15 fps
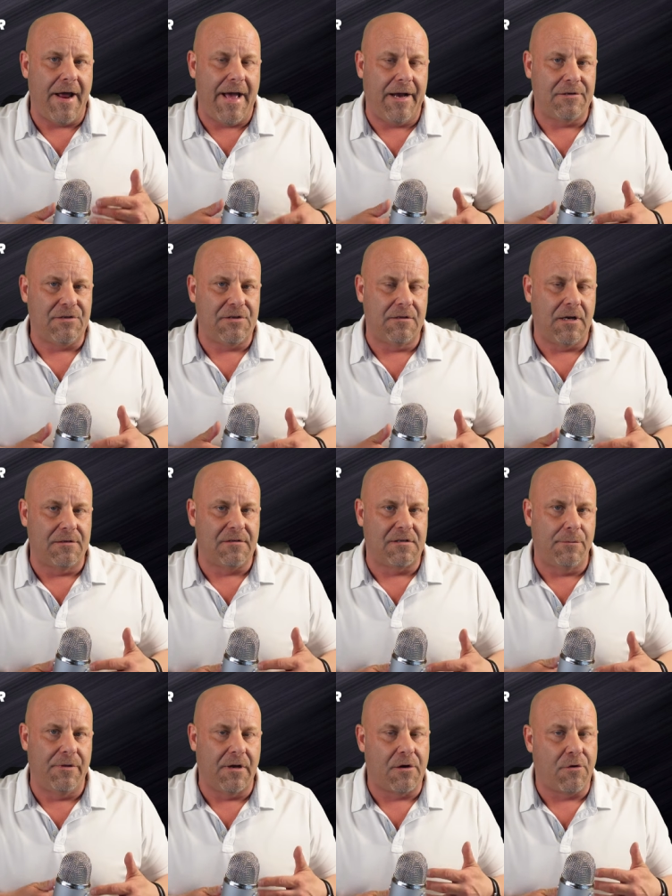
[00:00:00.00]
action on
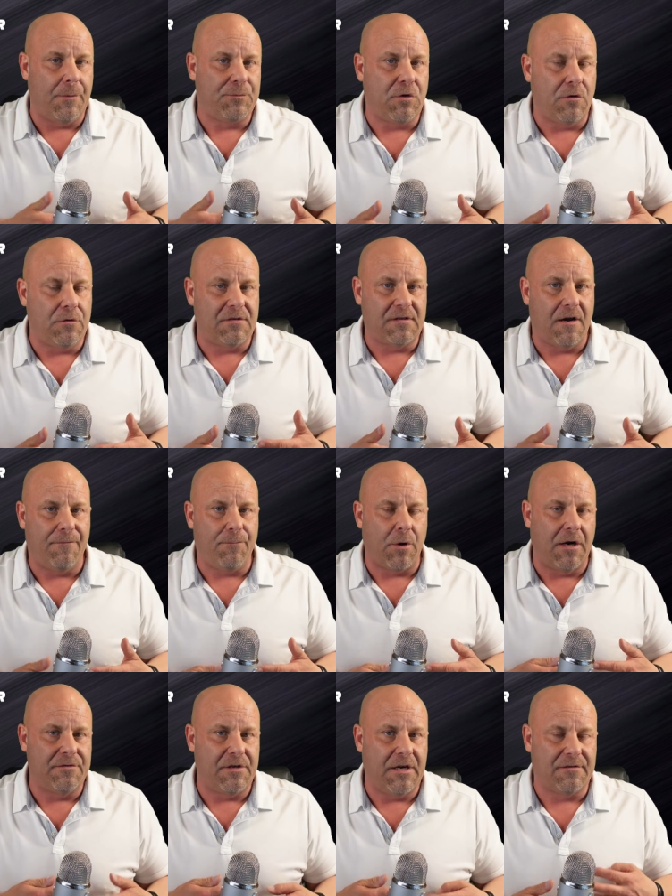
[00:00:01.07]
some of the crypto stuff
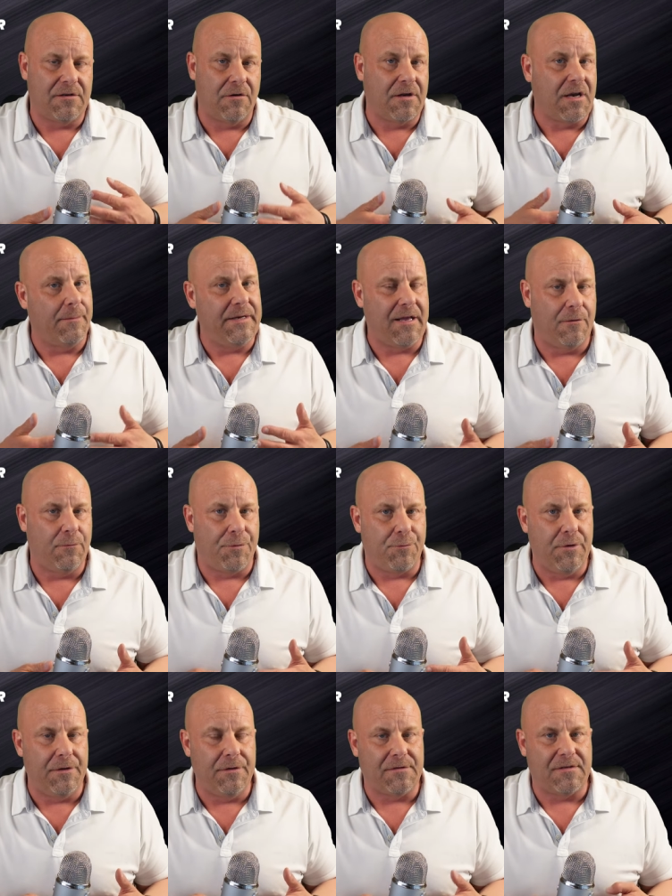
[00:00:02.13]
projects that are coming out with
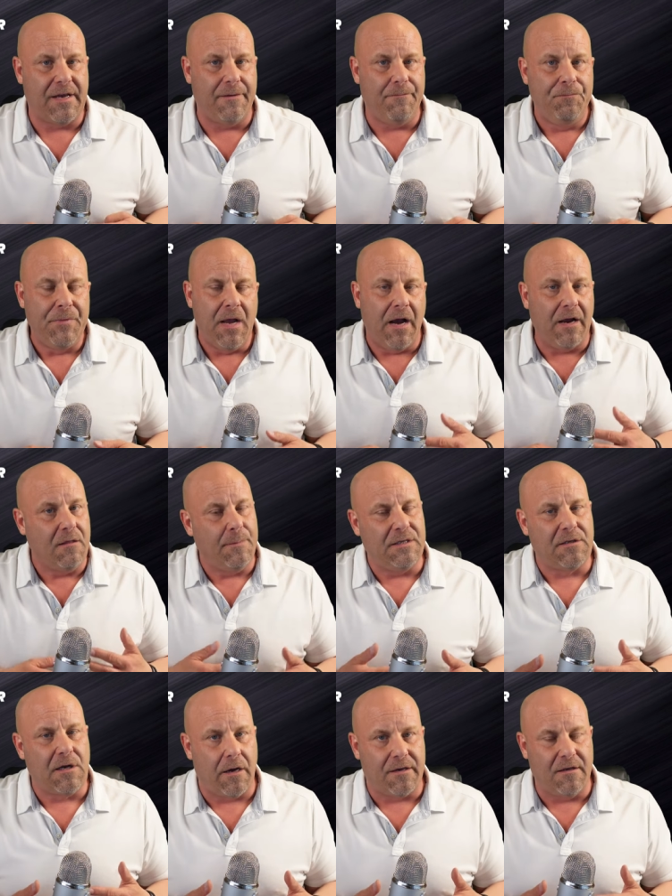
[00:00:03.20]
real estate. I'm going to be
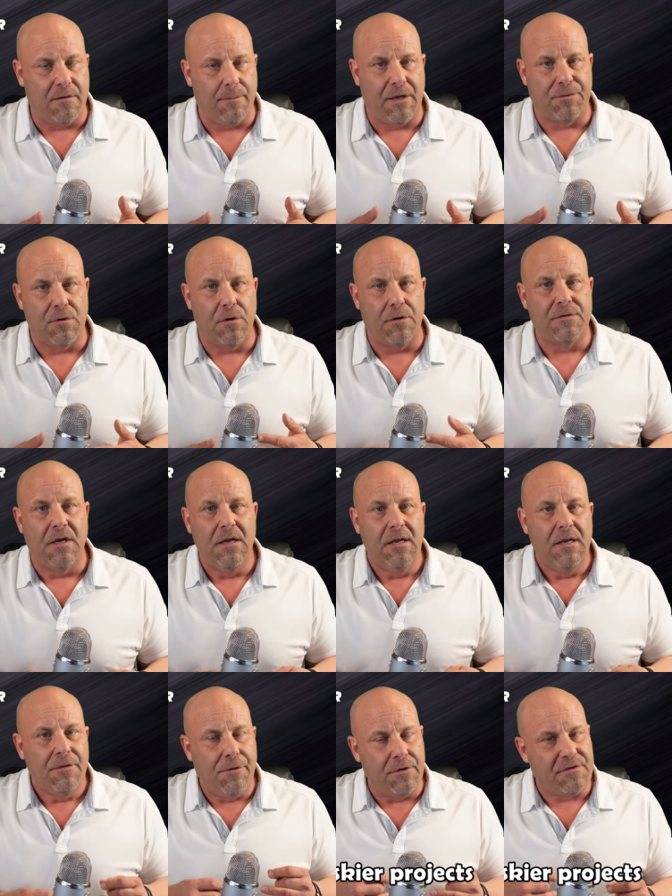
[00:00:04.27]
talking about those.
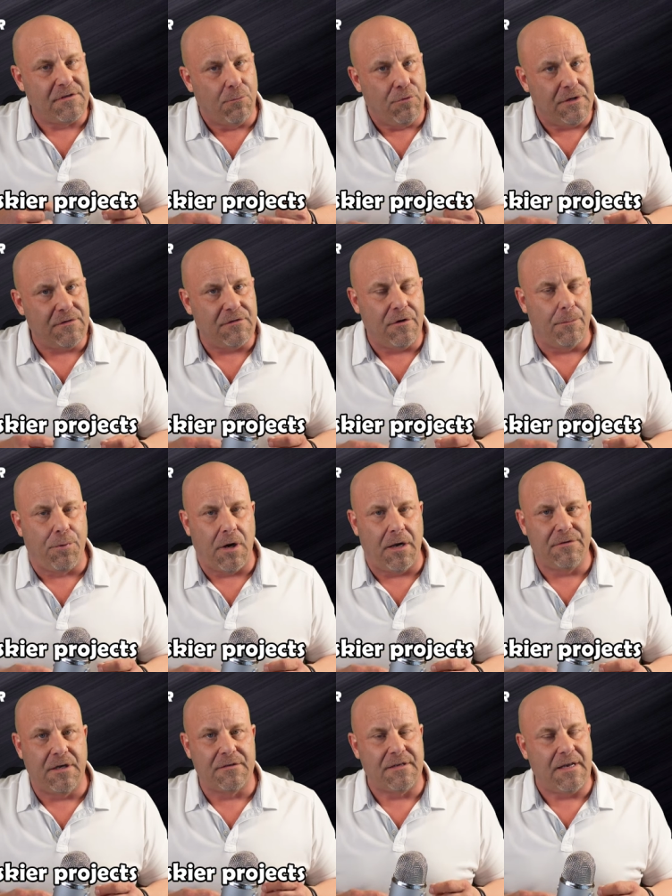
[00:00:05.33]
There's some riskier
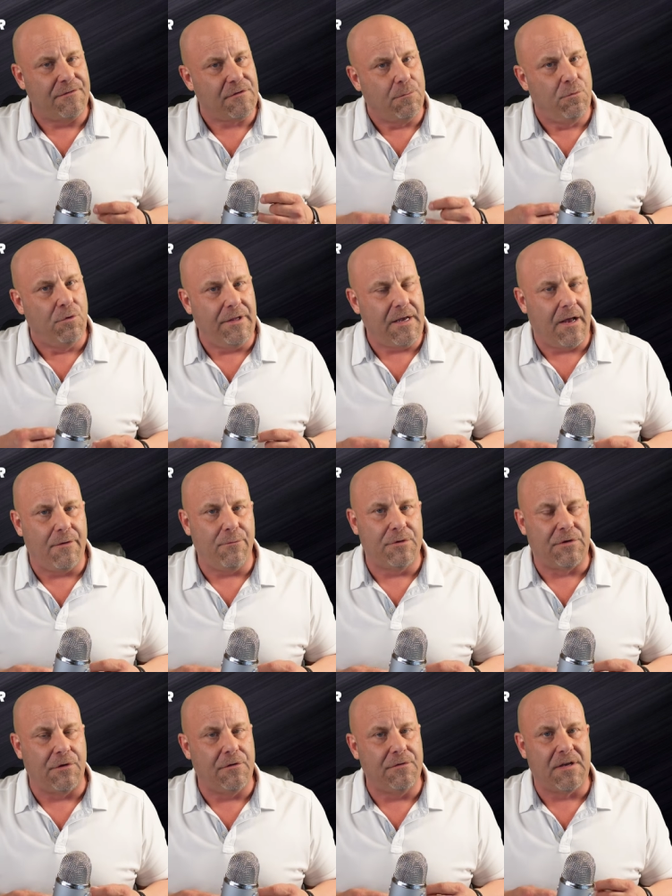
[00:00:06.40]
projects that have some really high
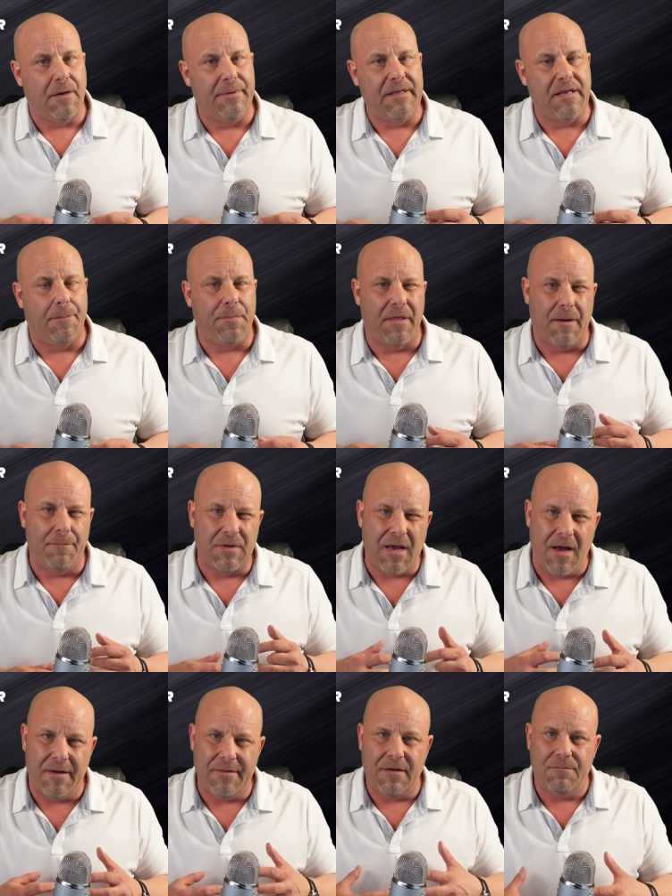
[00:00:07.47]
returns coming up, and I'm
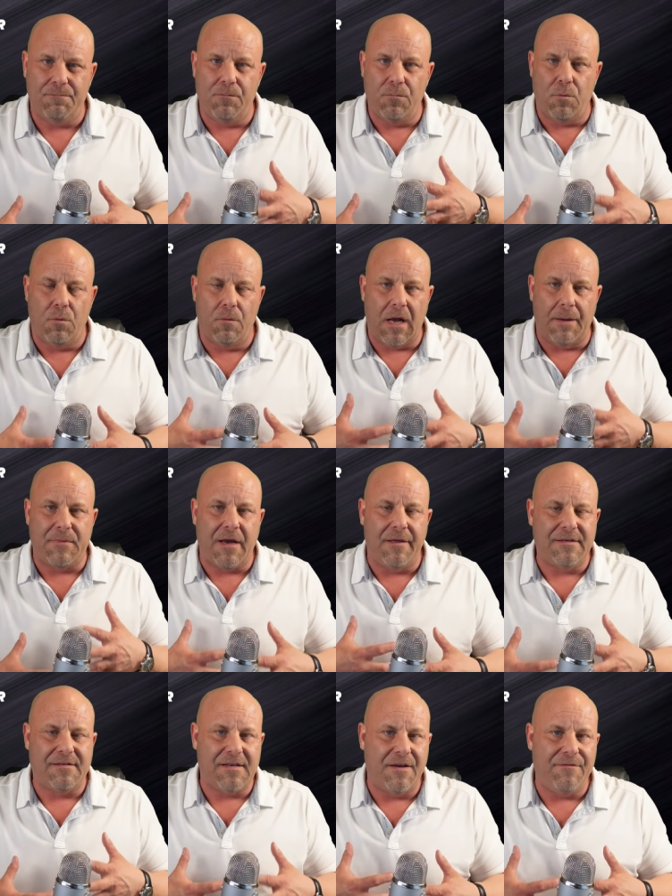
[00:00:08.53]
kind of, I'm kind
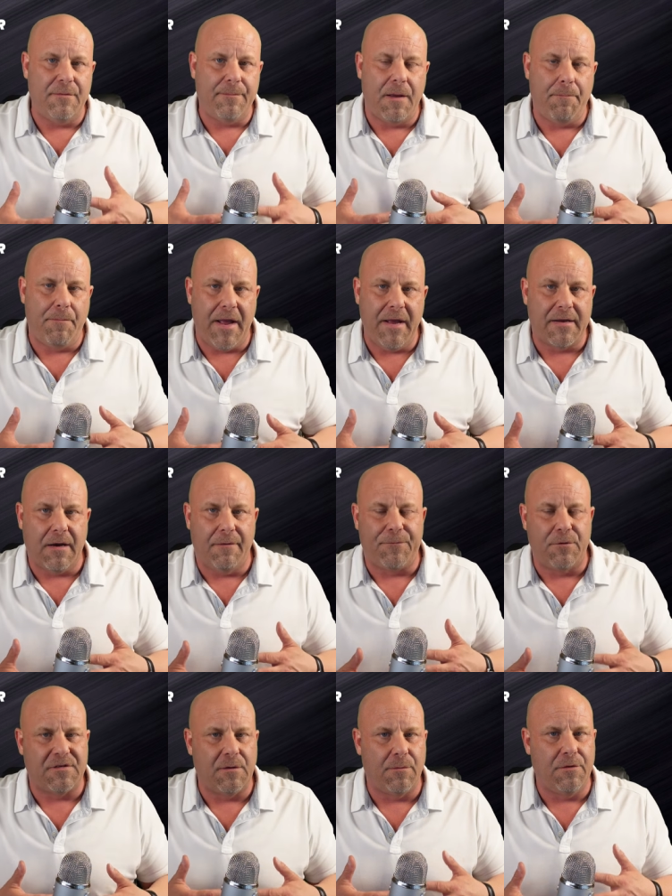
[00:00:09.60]
of saving my bank up for
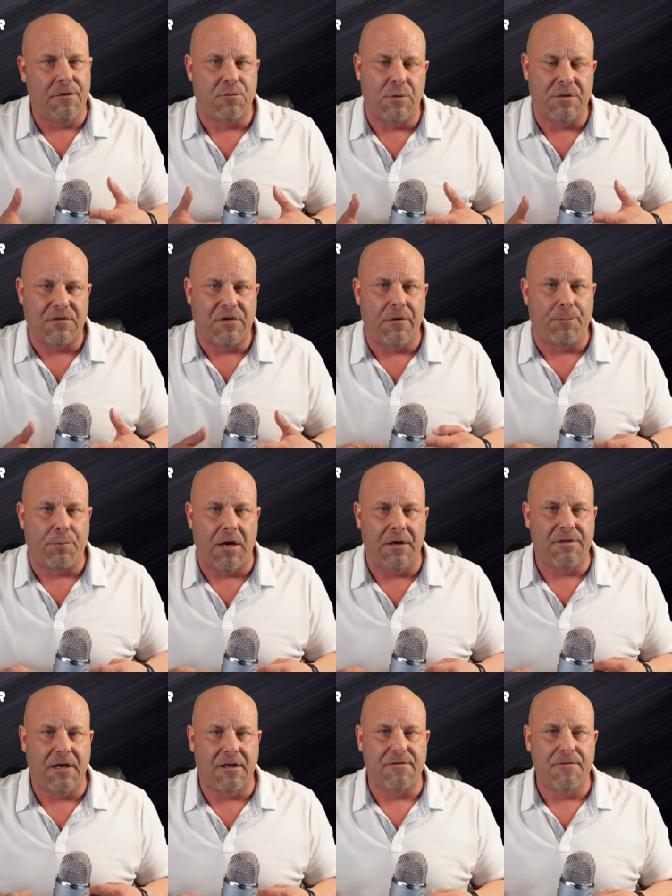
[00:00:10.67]
some of those riskier
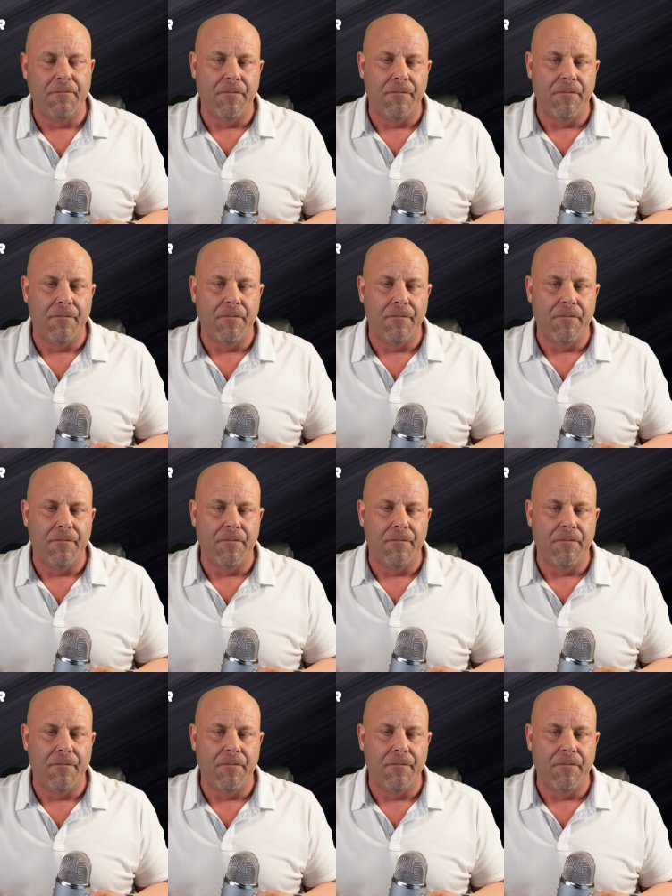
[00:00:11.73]
projects.